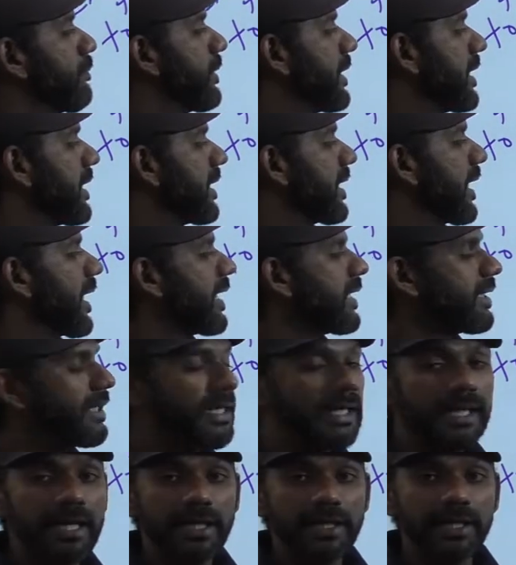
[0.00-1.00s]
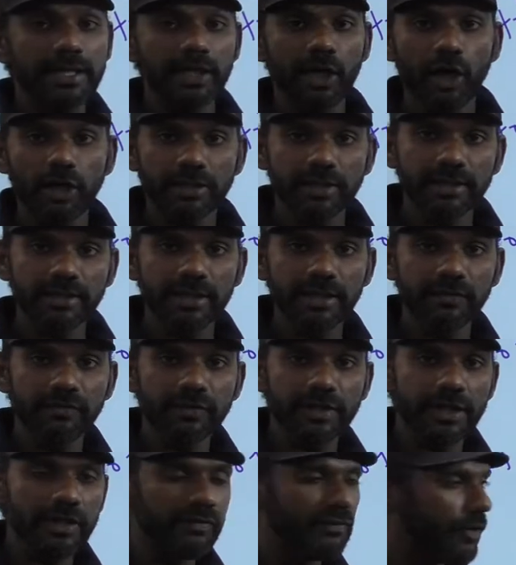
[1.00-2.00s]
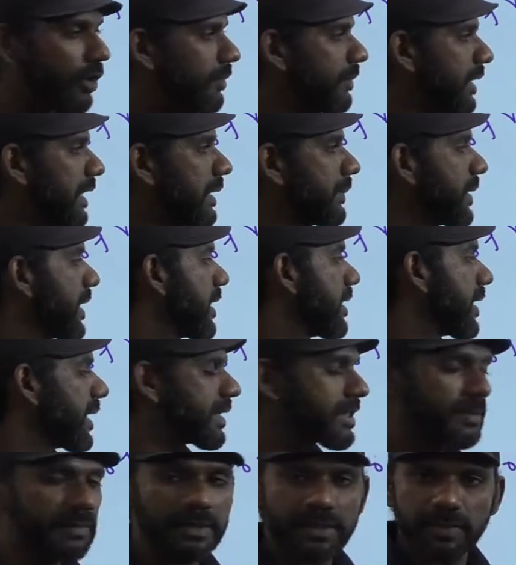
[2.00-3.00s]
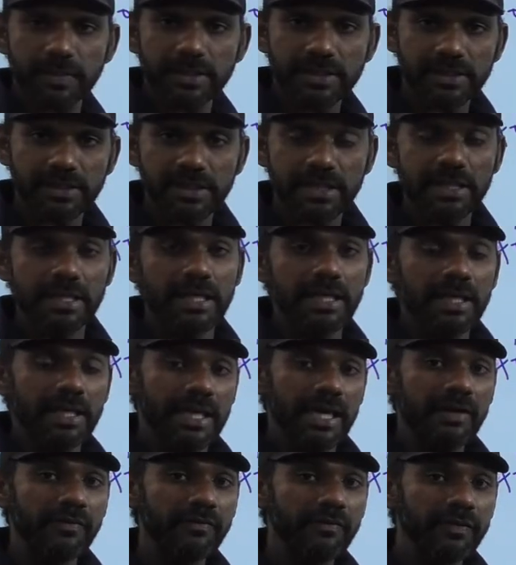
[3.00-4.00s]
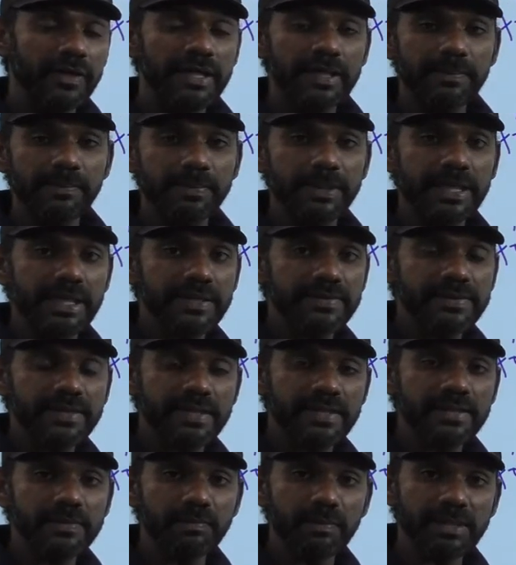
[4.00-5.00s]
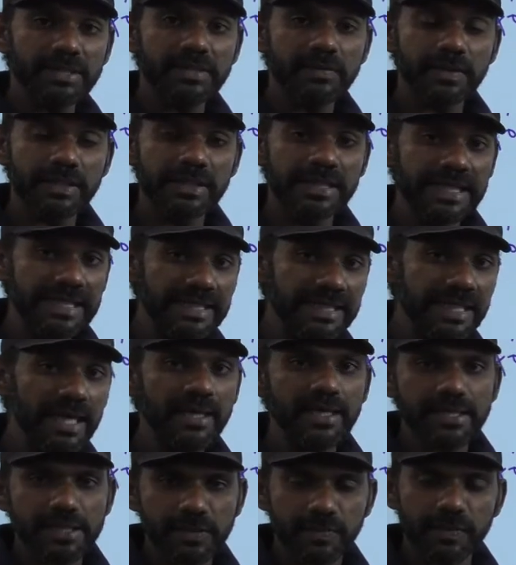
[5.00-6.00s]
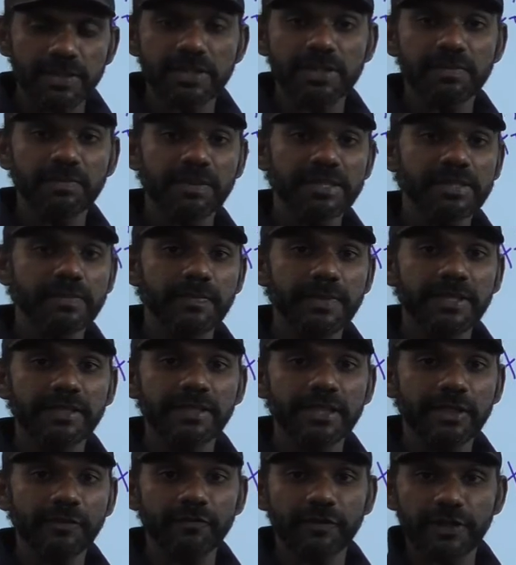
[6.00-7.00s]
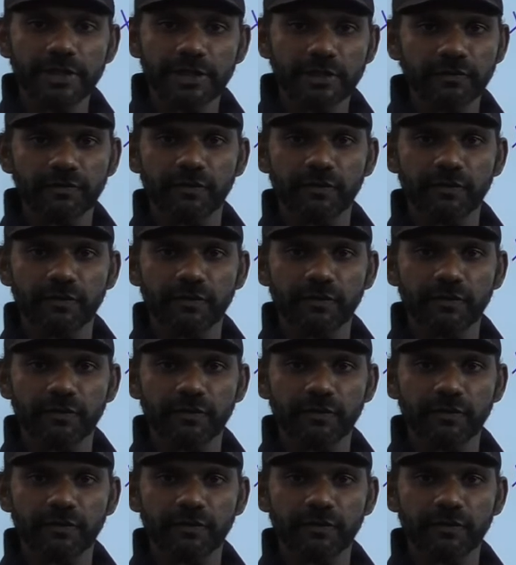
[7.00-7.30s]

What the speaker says: B and D are not in the infinitive form. Eliminated, the answer must be C. Every imperative sentence must, in the indirect speech, must be in the infinitive